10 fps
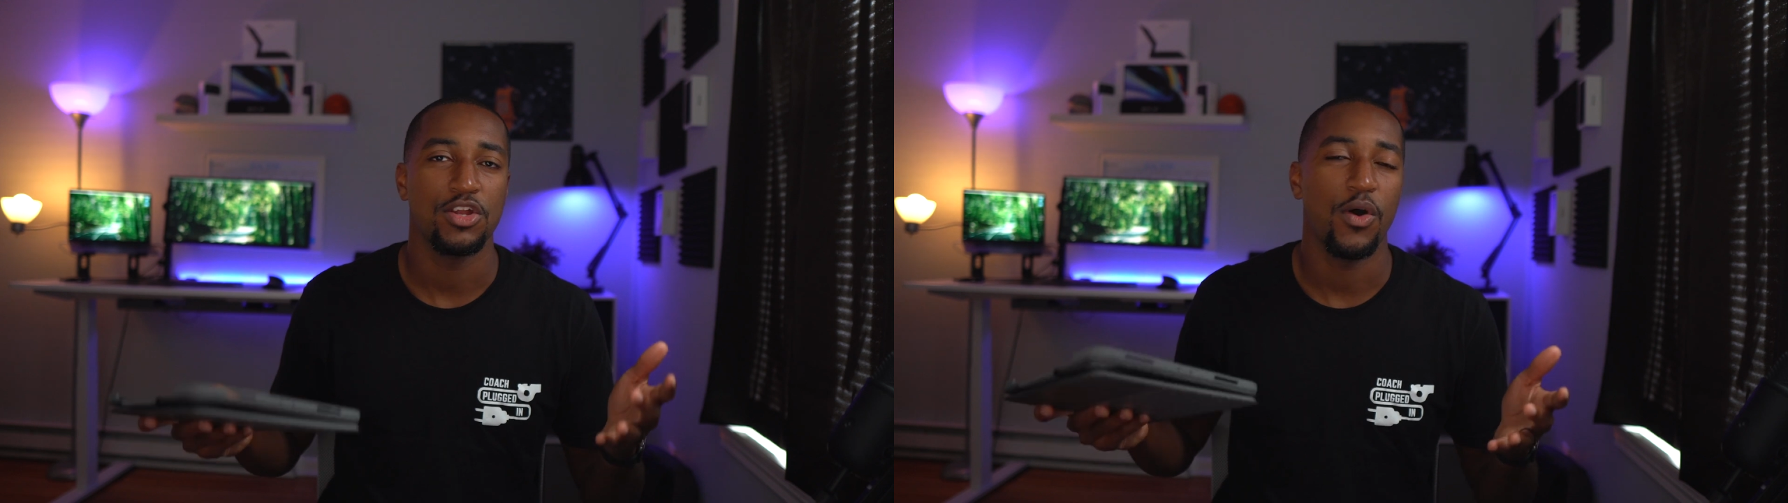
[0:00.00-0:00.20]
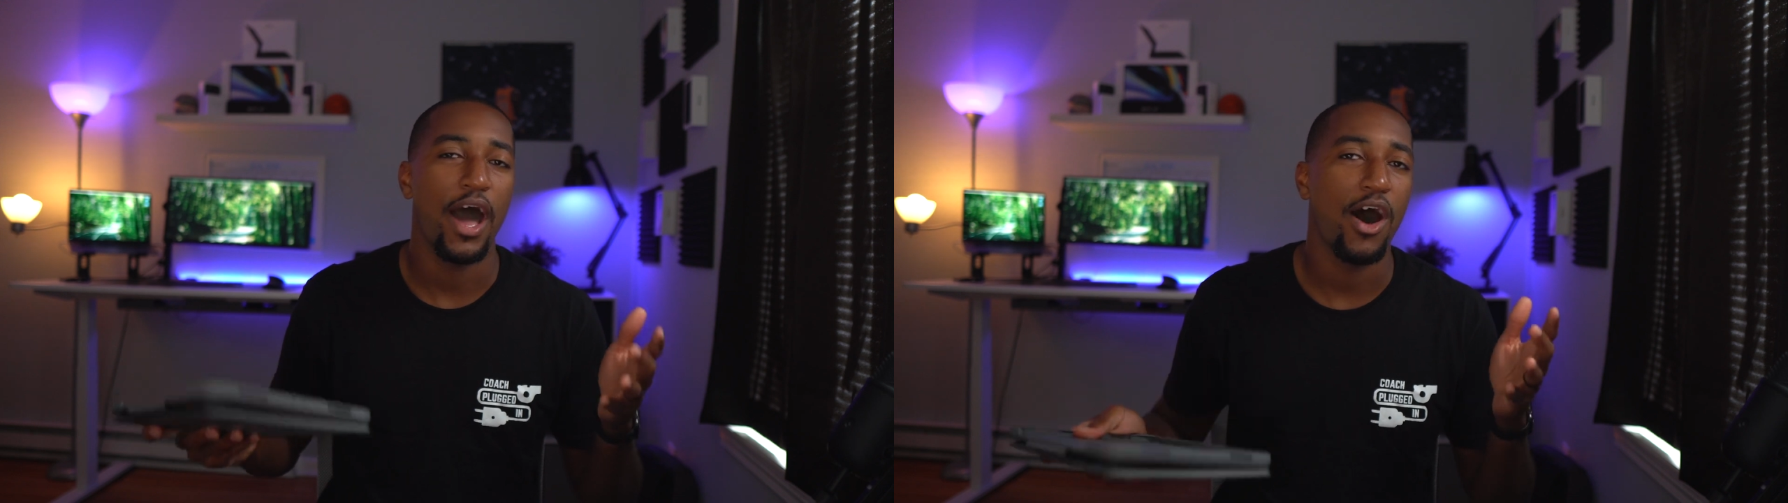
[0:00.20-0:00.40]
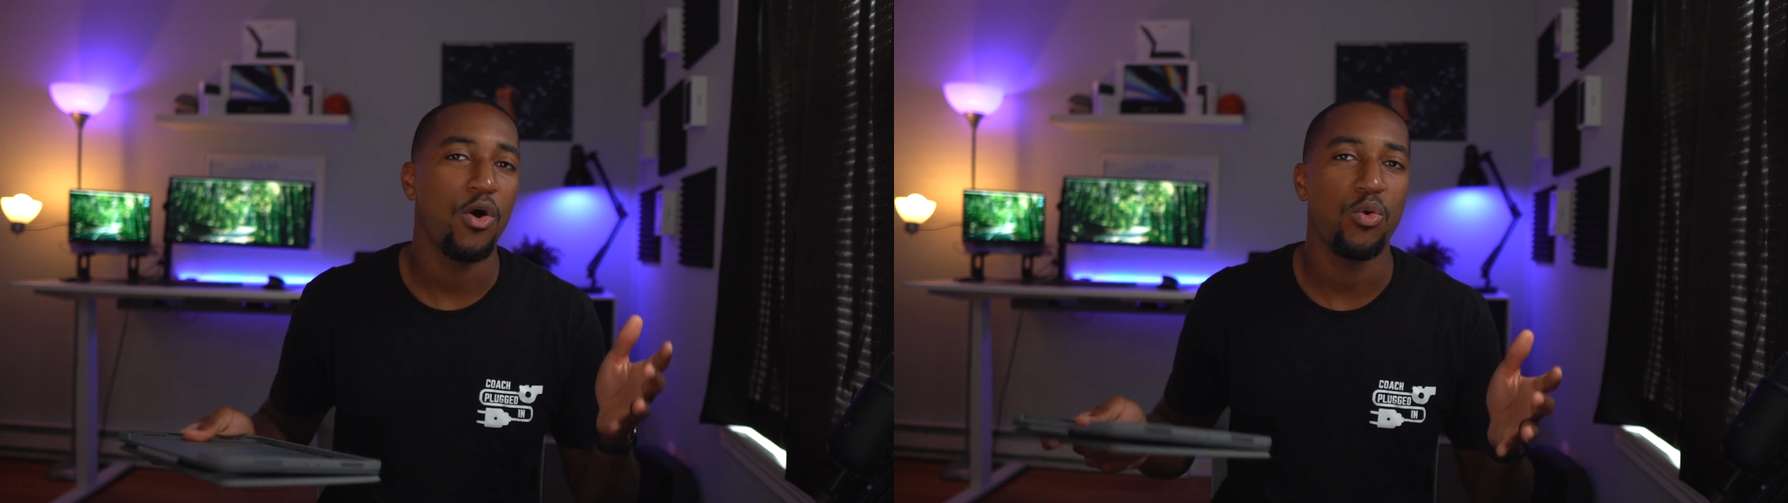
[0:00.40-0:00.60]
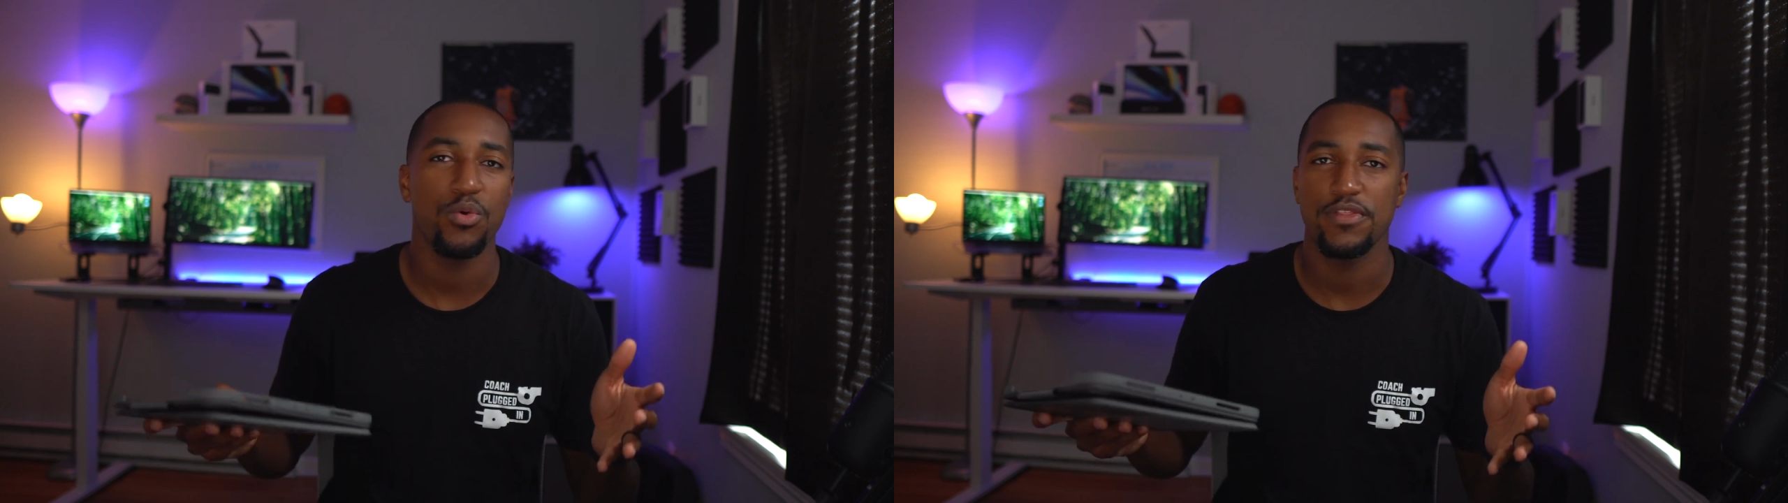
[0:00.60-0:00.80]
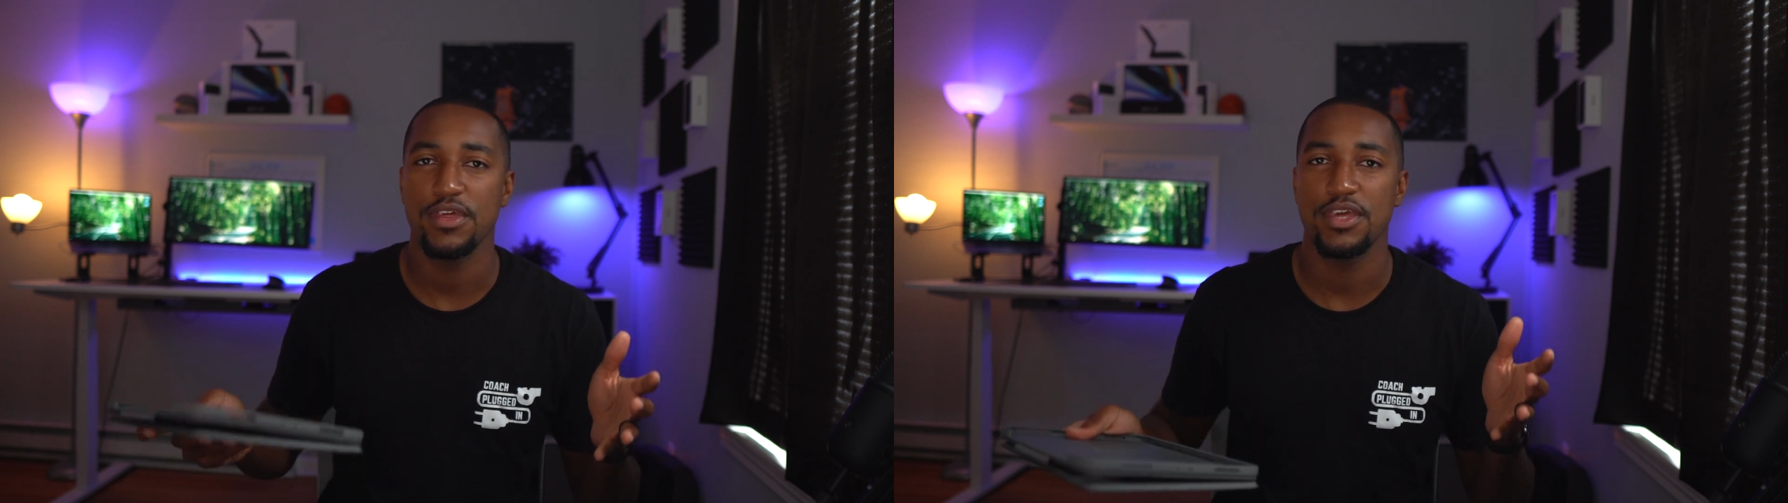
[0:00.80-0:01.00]
how
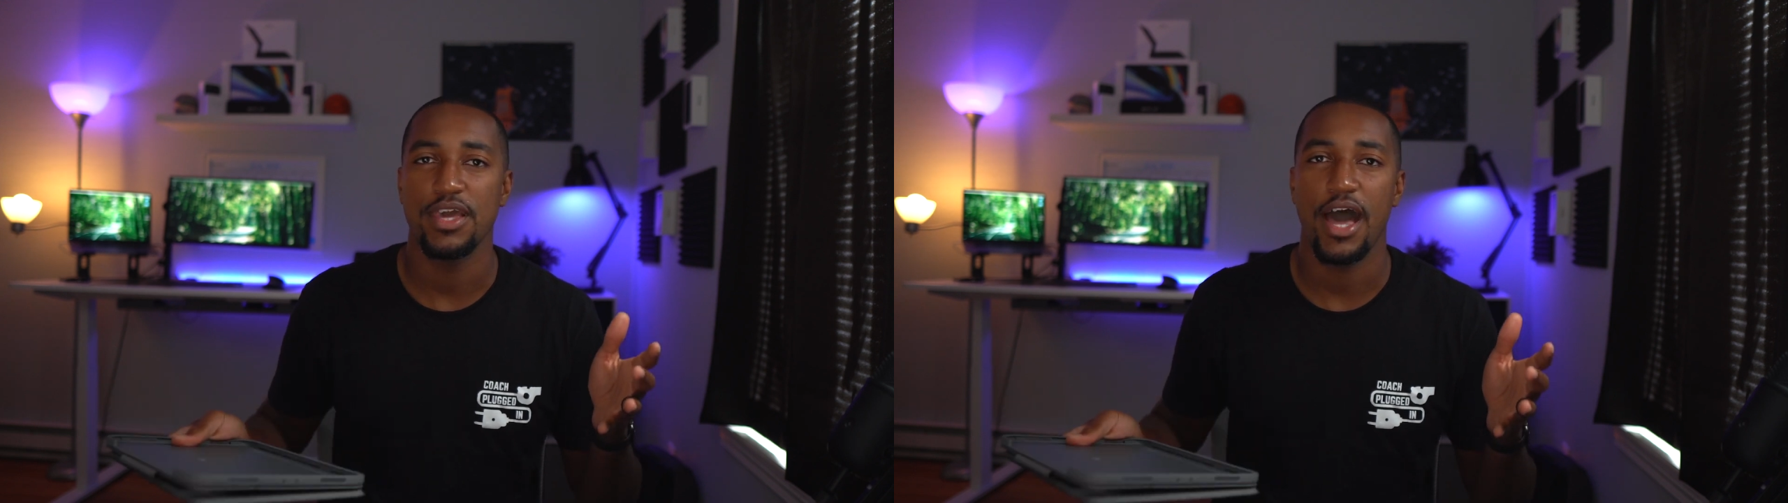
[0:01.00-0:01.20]
the